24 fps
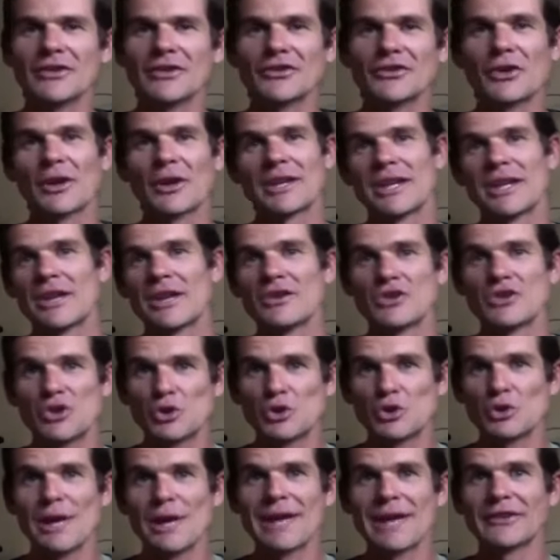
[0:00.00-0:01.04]
It's like, you know, your
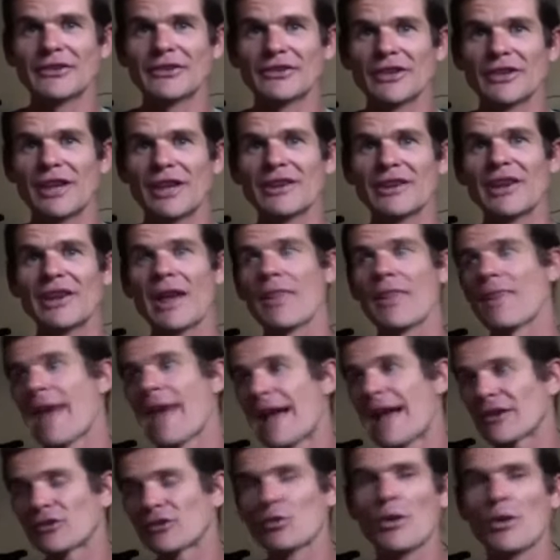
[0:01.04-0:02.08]
shoelace is undone.
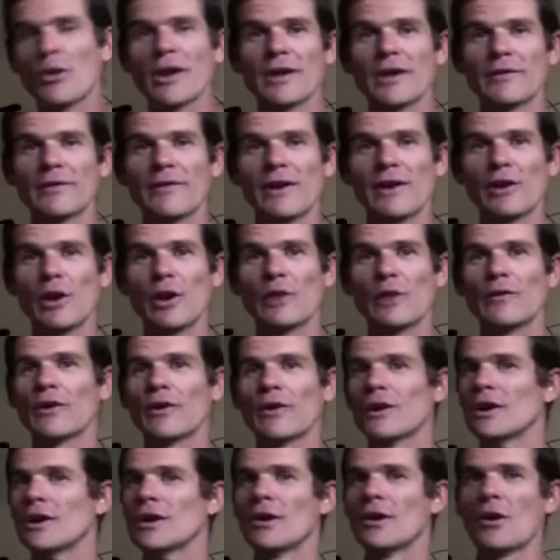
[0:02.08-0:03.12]
That's why you fell
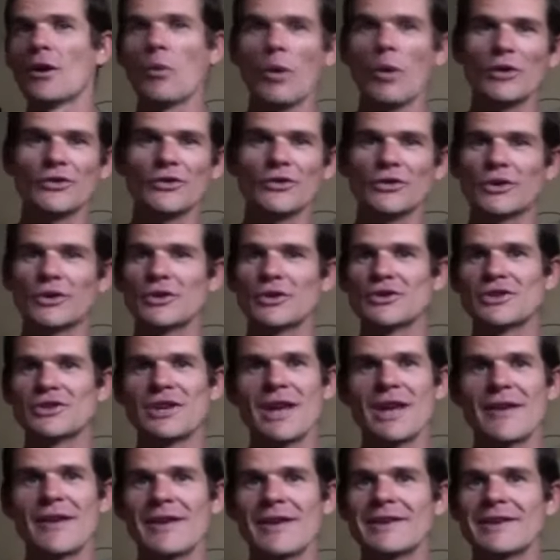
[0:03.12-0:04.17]
over. It wasn't because you
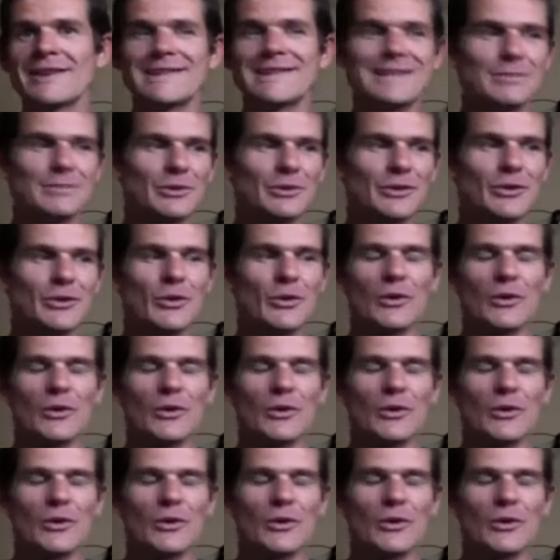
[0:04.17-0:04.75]
didn't have any discipline